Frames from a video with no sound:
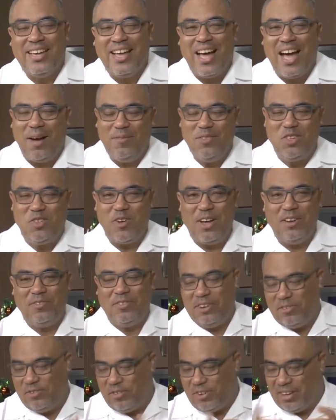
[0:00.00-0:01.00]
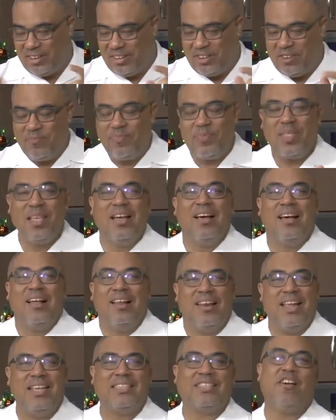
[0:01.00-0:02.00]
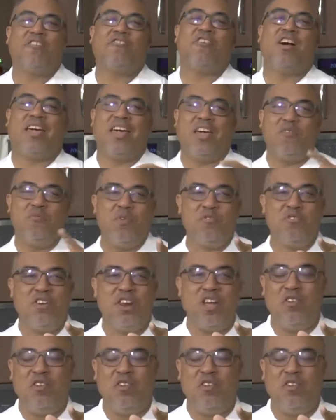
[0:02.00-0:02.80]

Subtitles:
I'm Joel Villafano. Let's get cracking. We're rolling